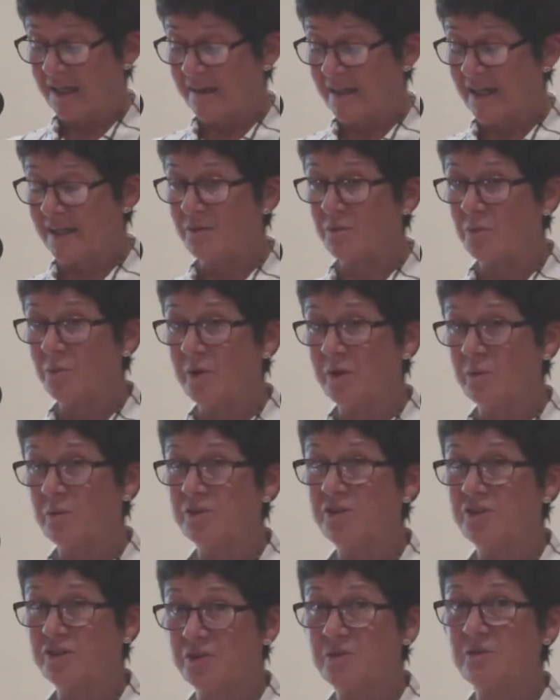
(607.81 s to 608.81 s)
then we
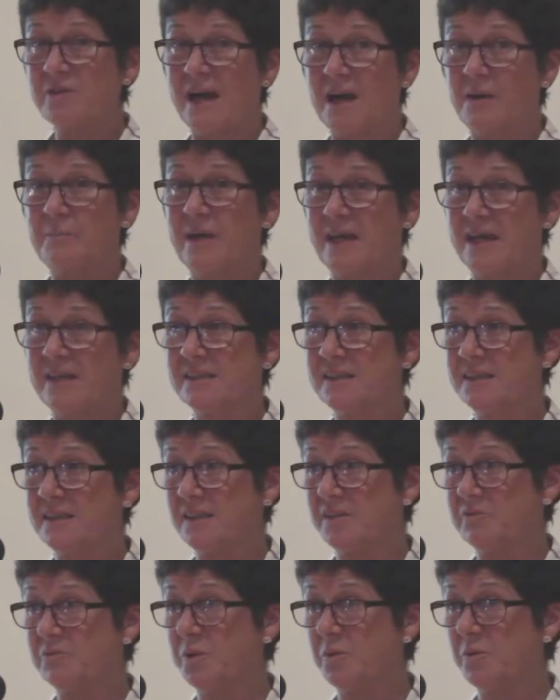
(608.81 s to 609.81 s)
would do that
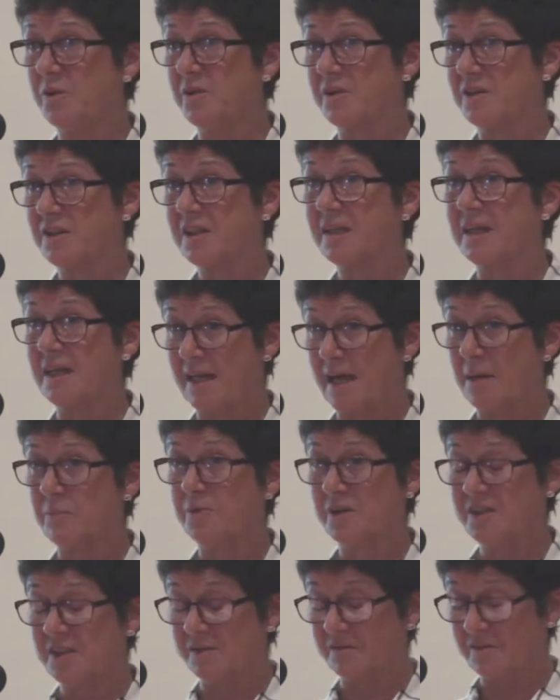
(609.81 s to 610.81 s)
best if we worked
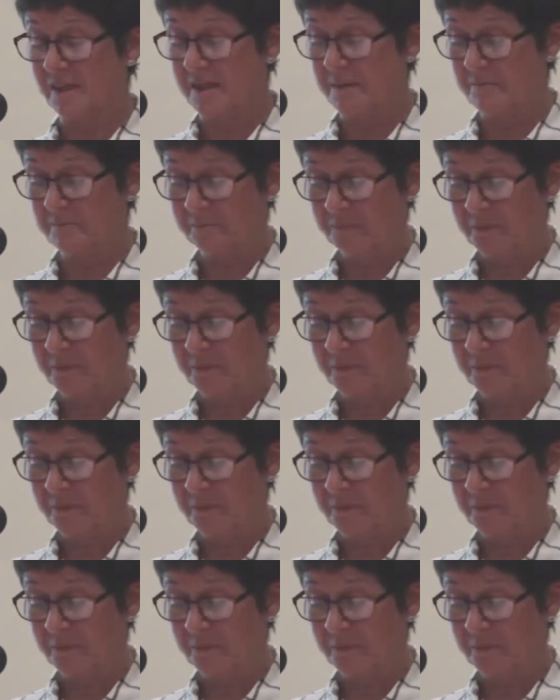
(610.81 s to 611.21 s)
collaboratively.